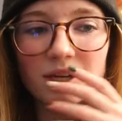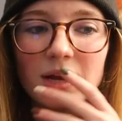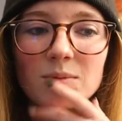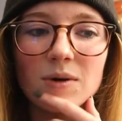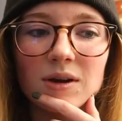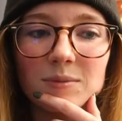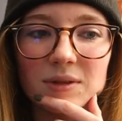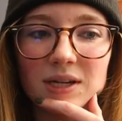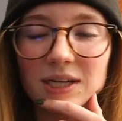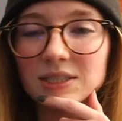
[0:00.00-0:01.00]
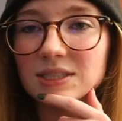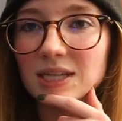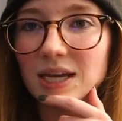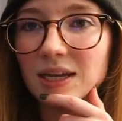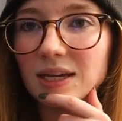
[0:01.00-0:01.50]
sure I woke up the next
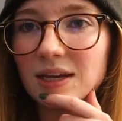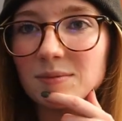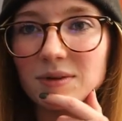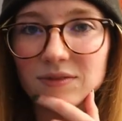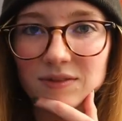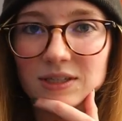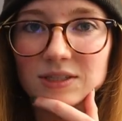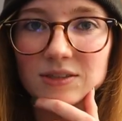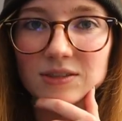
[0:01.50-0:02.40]
day and my face